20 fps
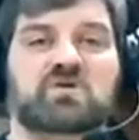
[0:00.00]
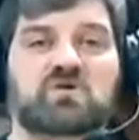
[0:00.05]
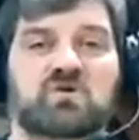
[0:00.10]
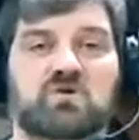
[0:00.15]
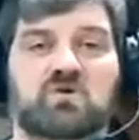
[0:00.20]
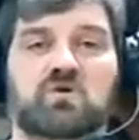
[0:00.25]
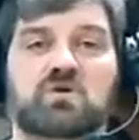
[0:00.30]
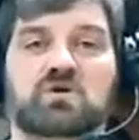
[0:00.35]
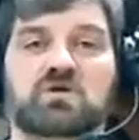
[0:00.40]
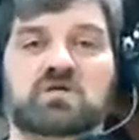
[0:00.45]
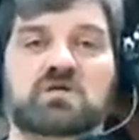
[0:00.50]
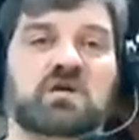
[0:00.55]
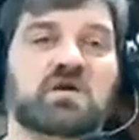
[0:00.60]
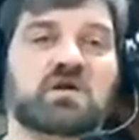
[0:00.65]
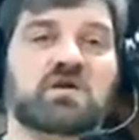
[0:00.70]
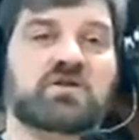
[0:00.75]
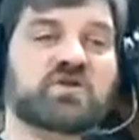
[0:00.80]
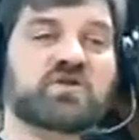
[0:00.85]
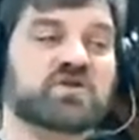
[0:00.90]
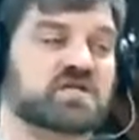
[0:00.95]
Or
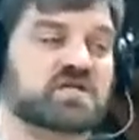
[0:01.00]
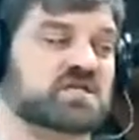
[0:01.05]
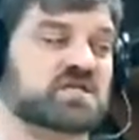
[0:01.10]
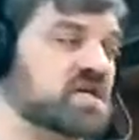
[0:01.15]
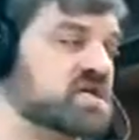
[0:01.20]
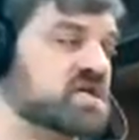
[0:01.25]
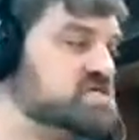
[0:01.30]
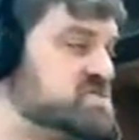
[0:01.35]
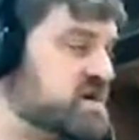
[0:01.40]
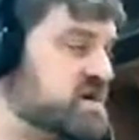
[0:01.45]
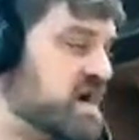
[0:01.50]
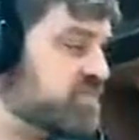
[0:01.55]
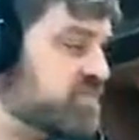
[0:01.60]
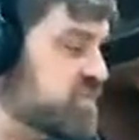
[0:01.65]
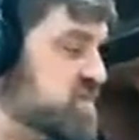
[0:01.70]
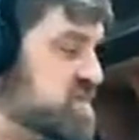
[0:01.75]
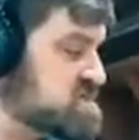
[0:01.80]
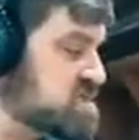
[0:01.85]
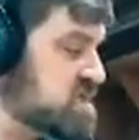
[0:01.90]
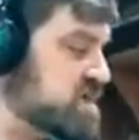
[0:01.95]
you can take a scrap
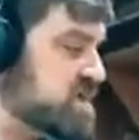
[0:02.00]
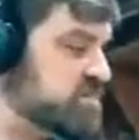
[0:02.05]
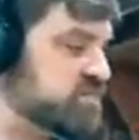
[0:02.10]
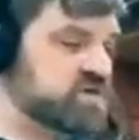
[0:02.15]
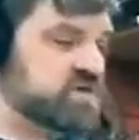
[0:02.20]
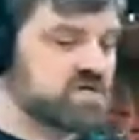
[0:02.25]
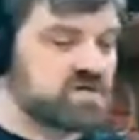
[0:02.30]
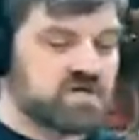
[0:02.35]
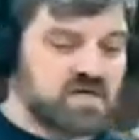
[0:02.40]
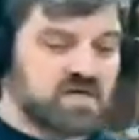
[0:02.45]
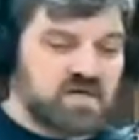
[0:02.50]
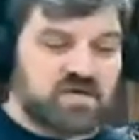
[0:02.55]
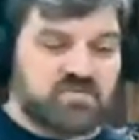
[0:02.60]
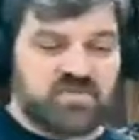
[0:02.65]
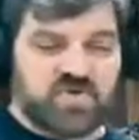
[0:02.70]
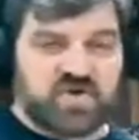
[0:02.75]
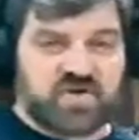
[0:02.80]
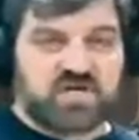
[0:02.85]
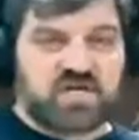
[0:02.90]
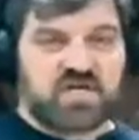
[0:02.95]
piece of lumber,
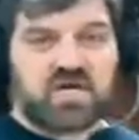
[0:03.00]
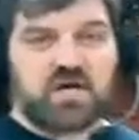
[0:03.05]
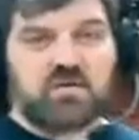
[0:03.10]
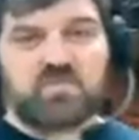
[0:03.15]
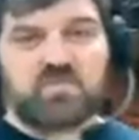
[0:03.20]
you can come